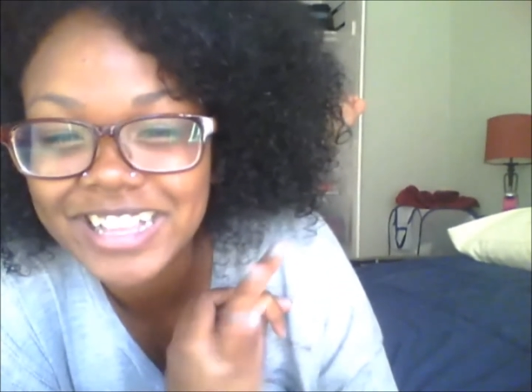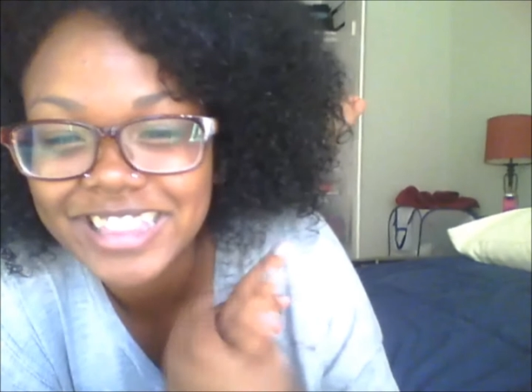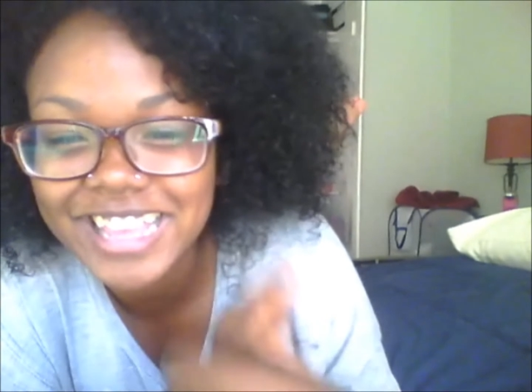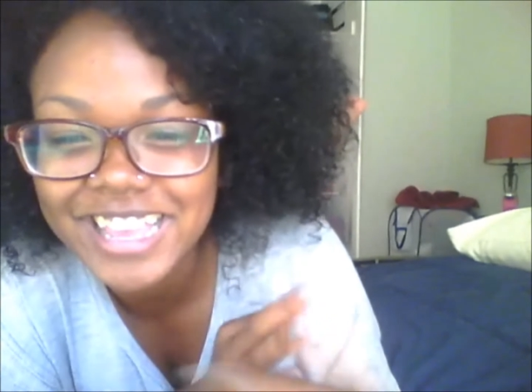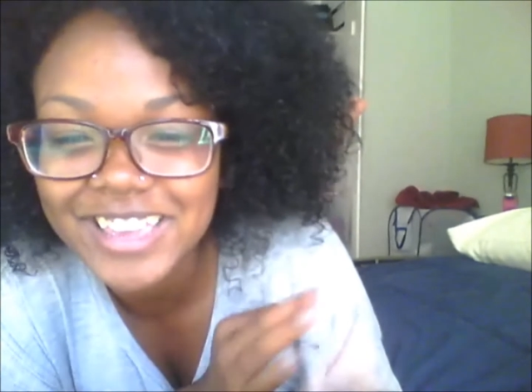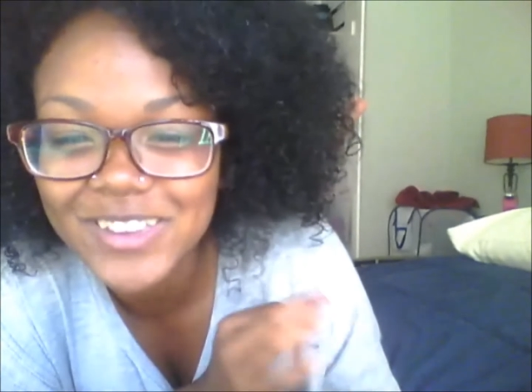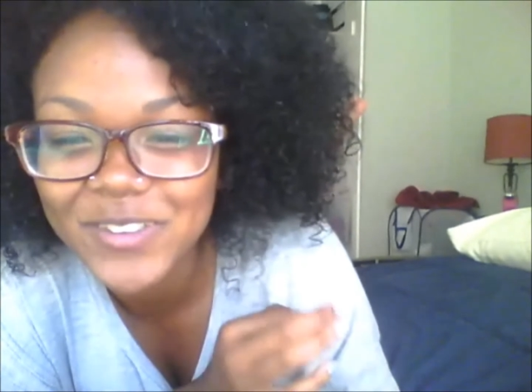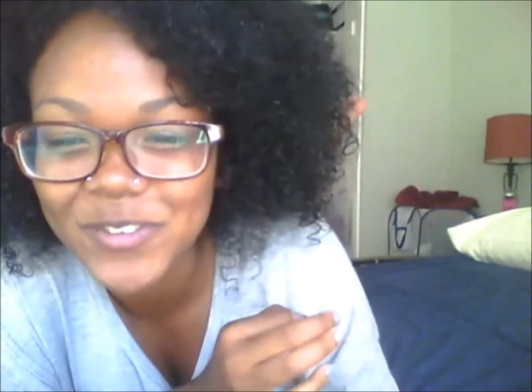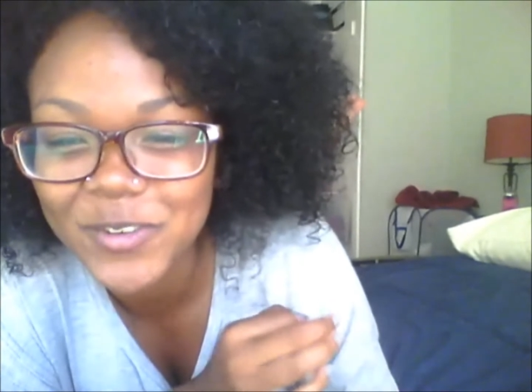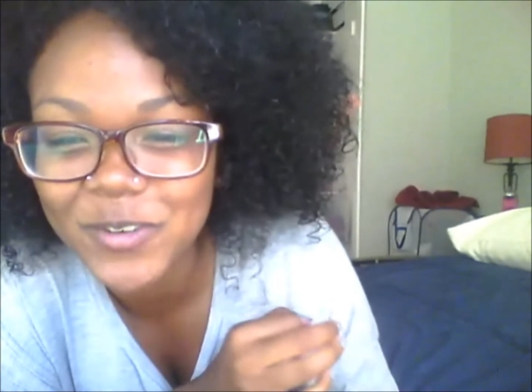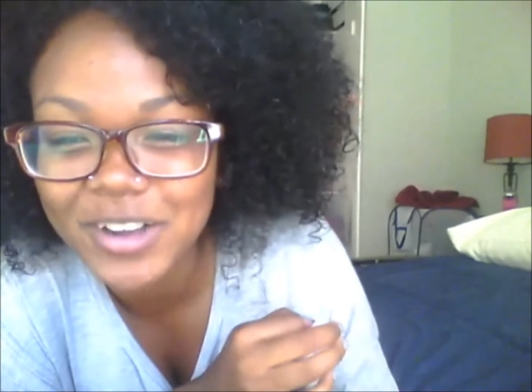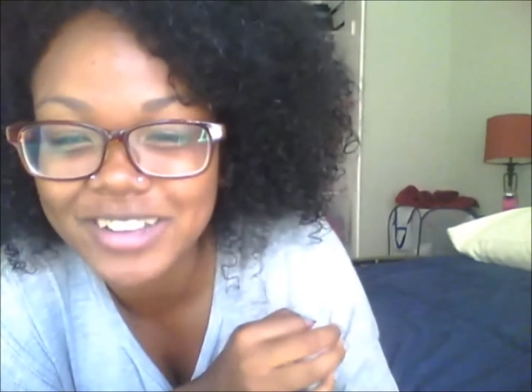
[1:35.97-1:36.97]
and thank you
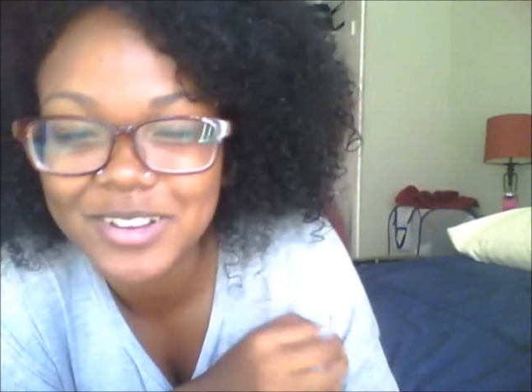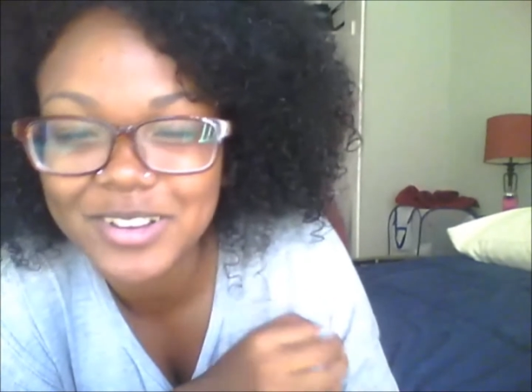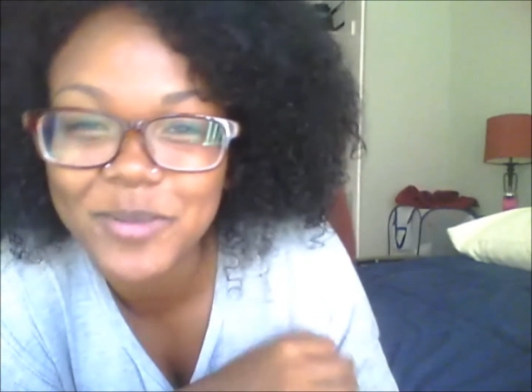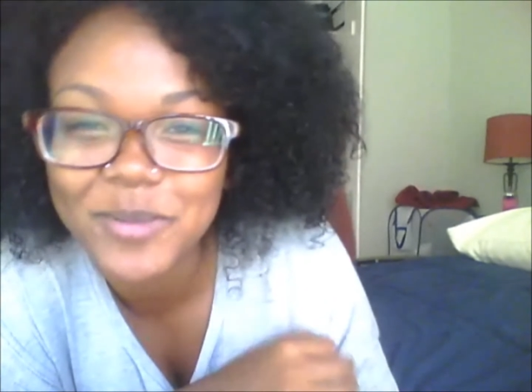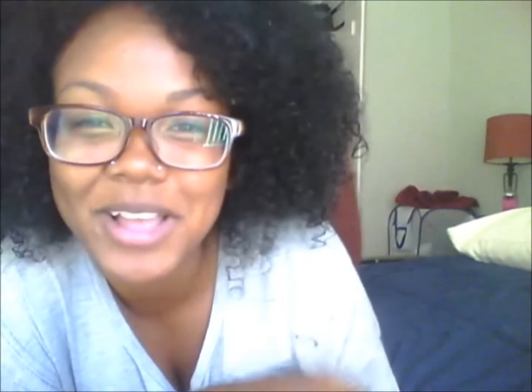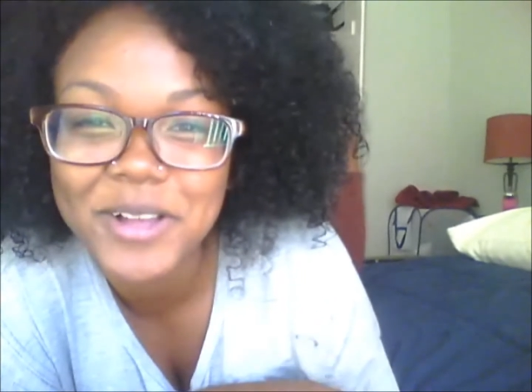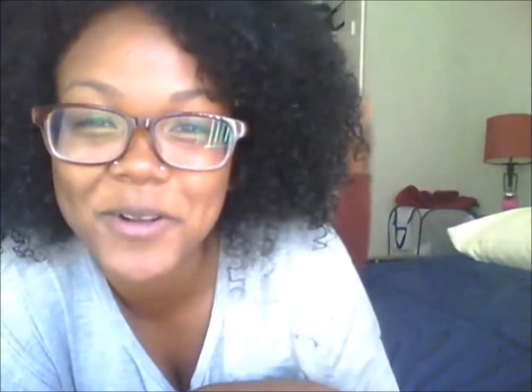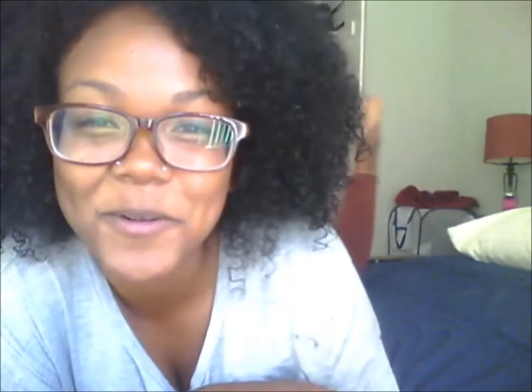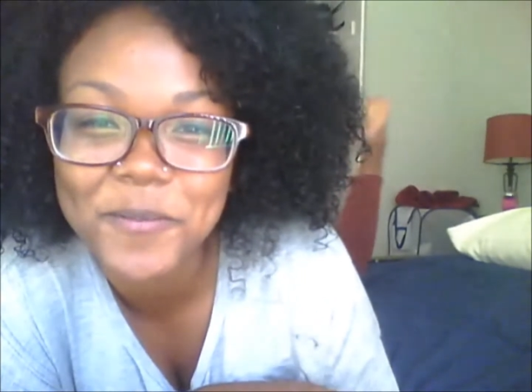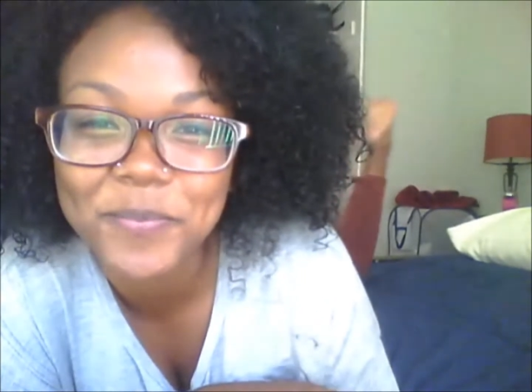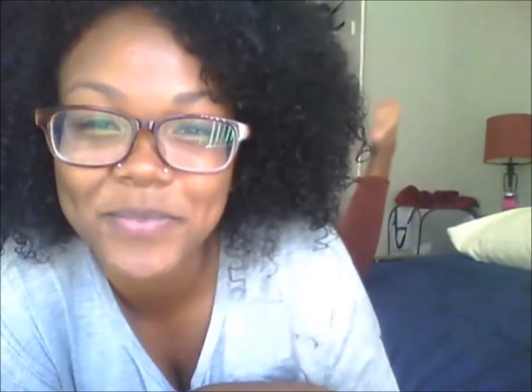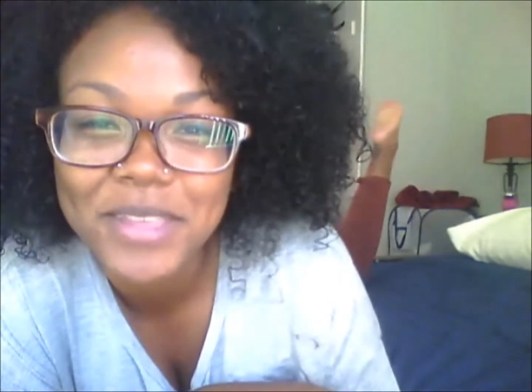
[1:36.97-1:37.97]
for watching my
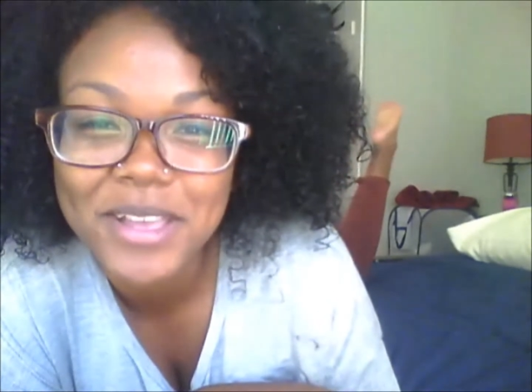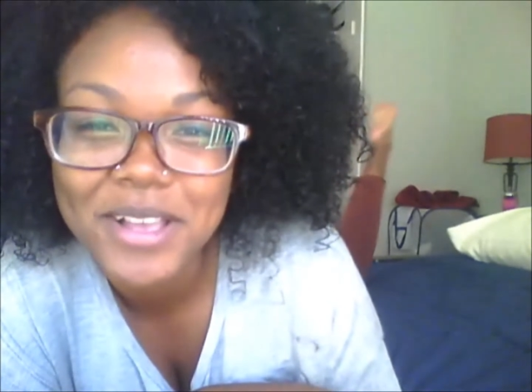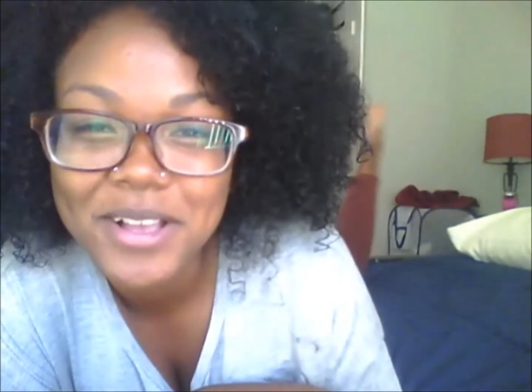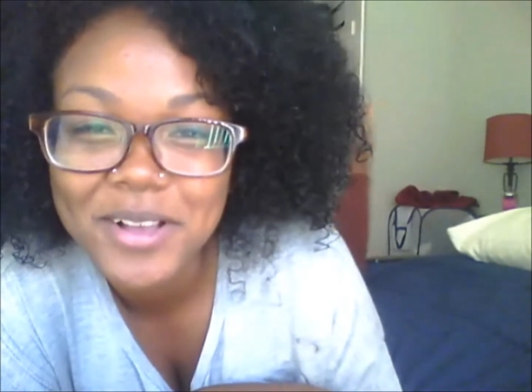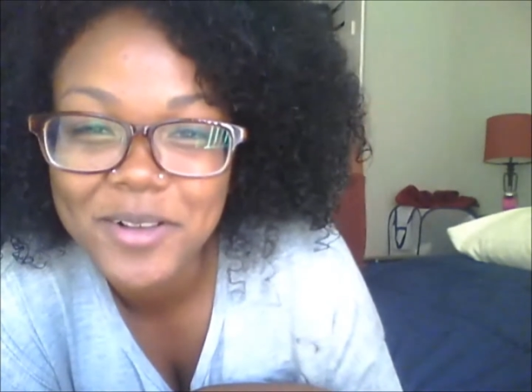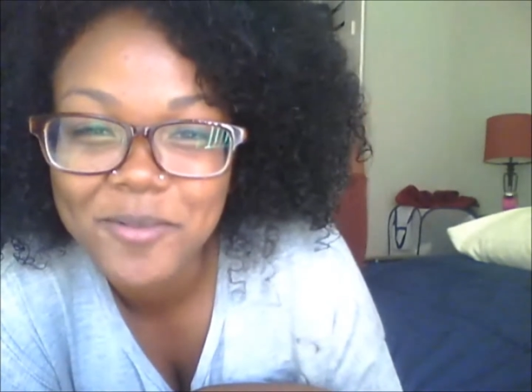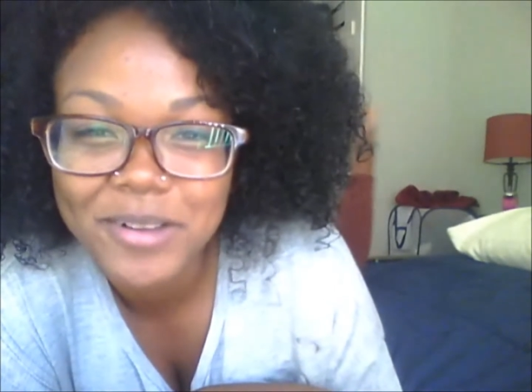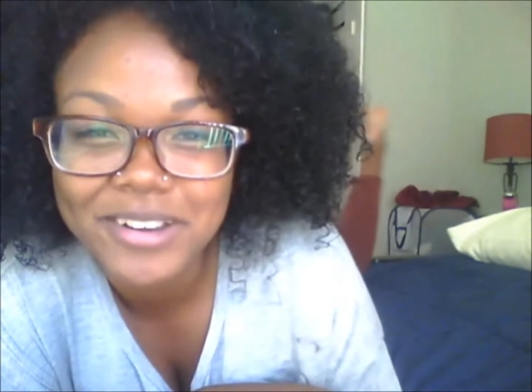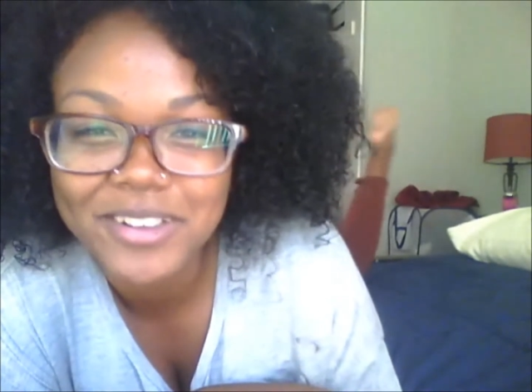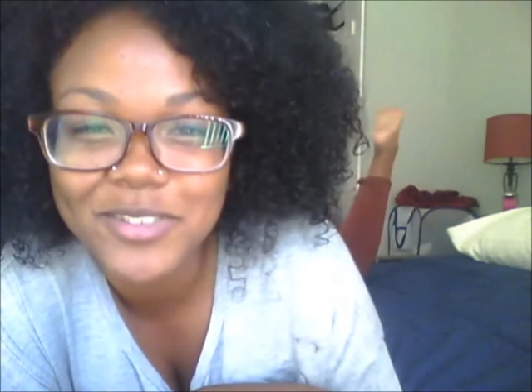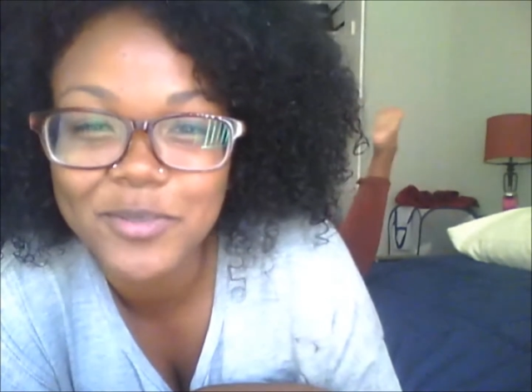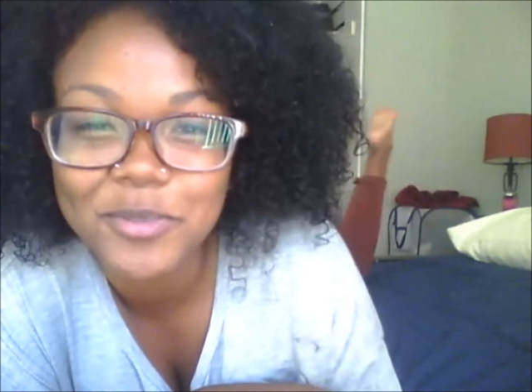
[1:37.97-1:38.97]
my
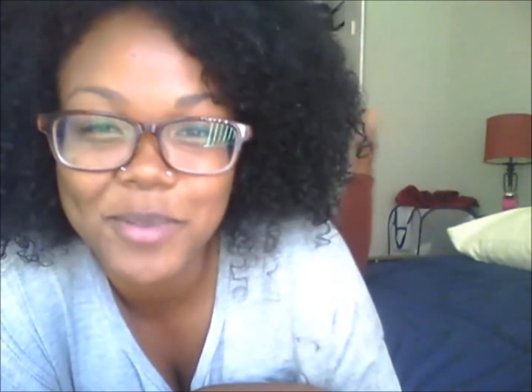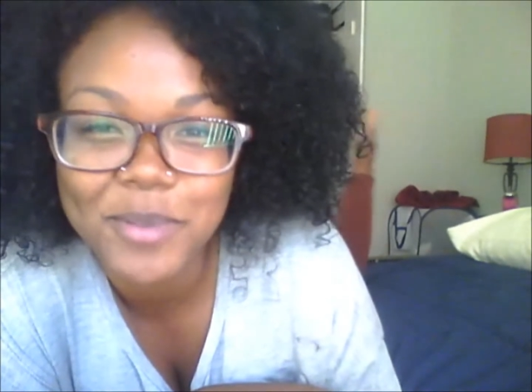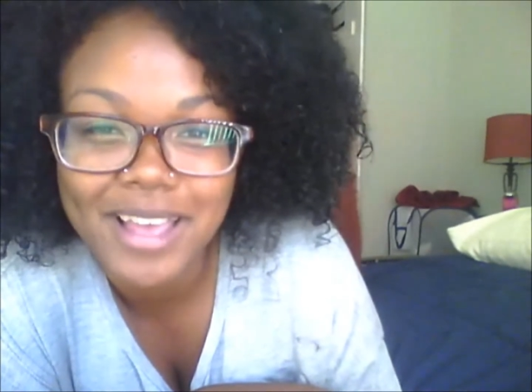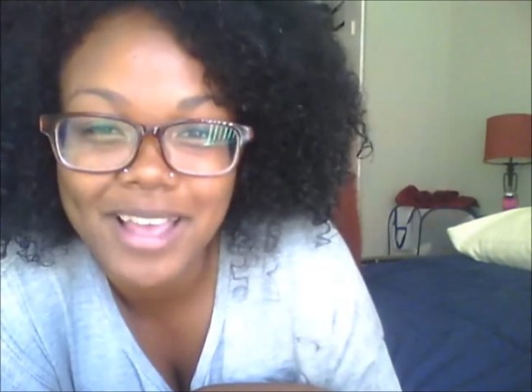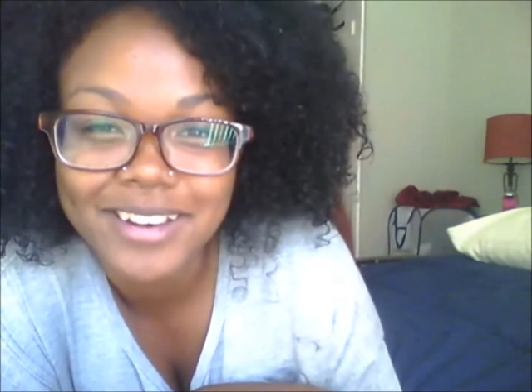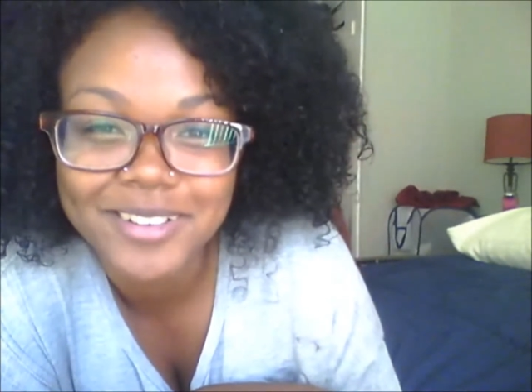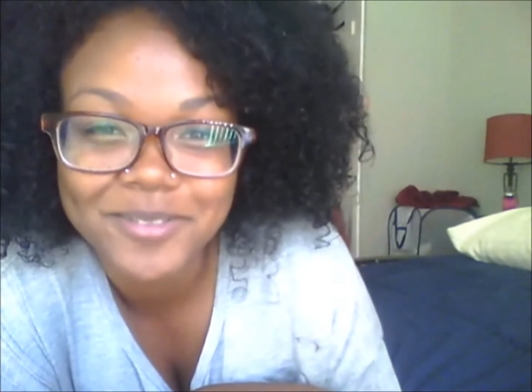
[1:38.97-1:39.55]
trip from Japan.